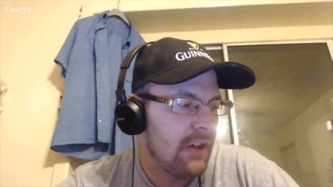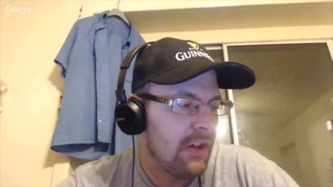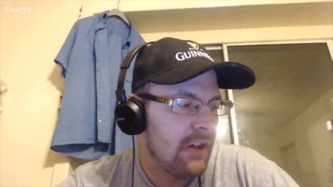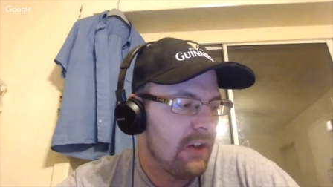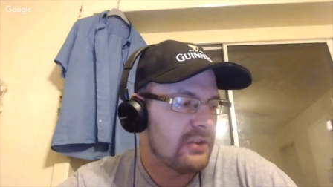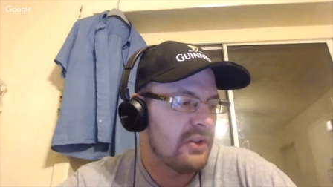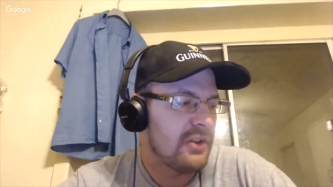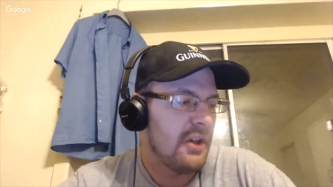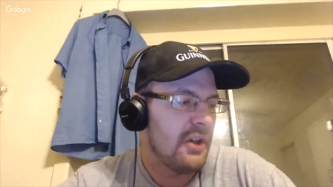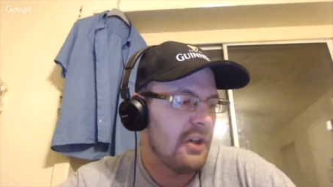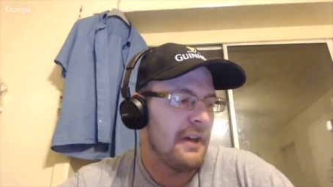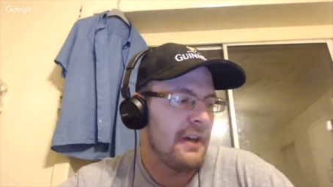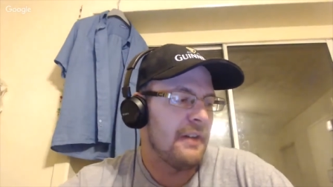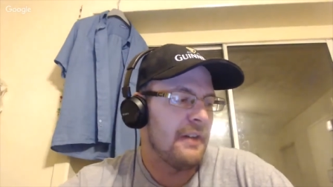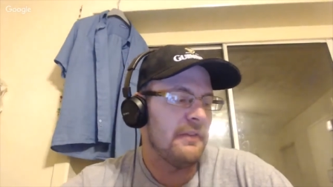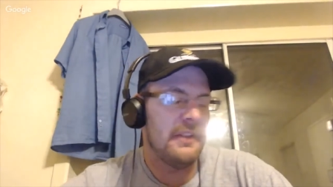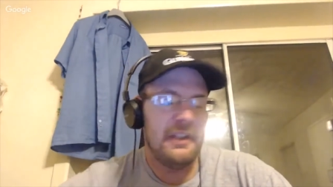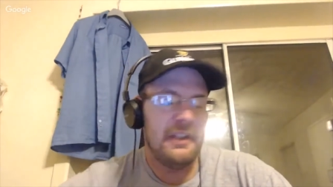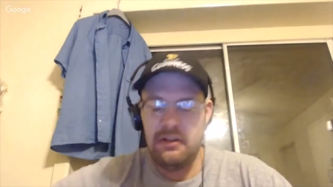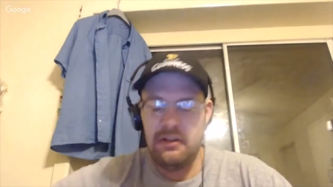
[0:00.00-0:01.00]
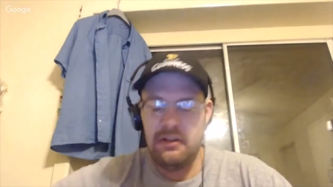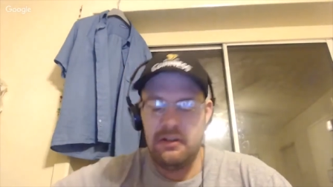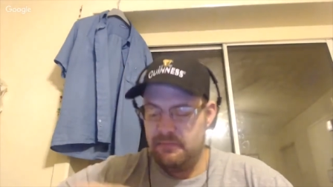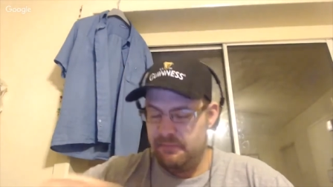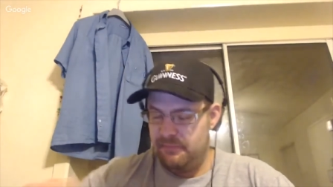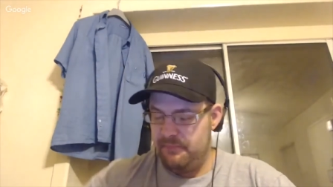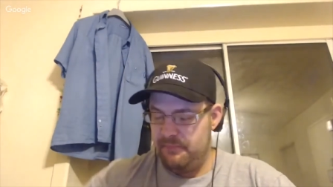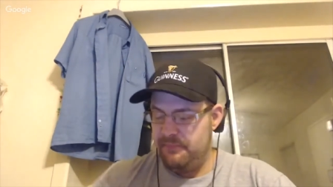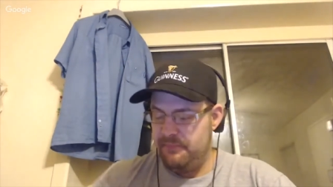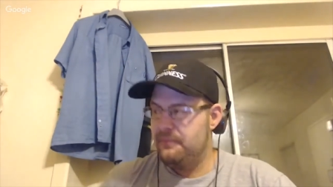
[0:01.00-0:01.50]
of time with that video.
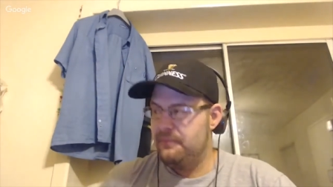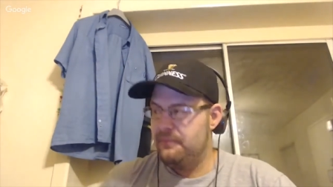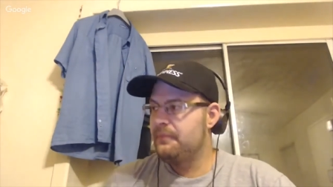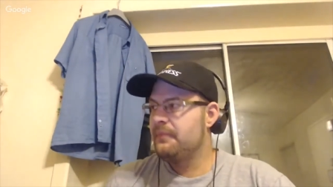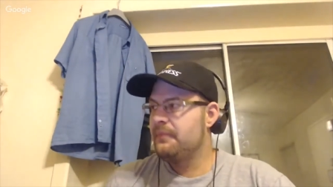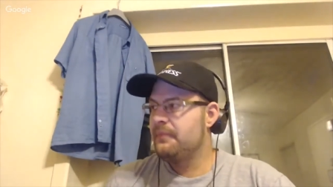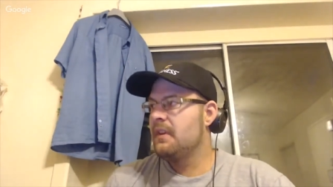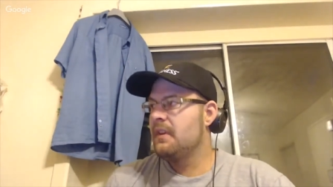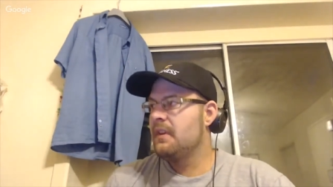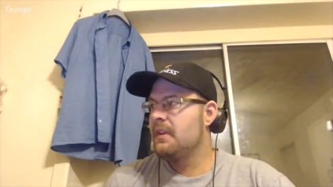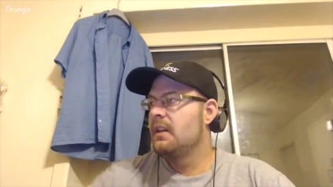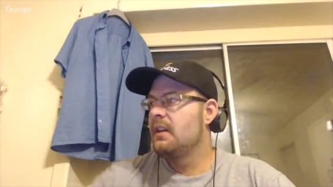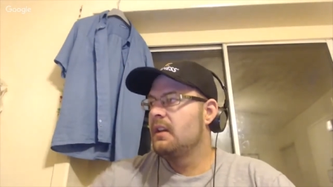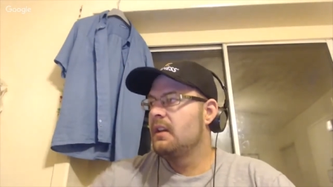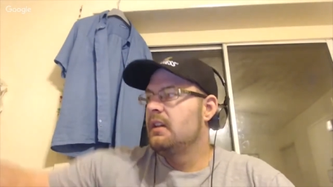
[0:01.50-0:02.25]
But let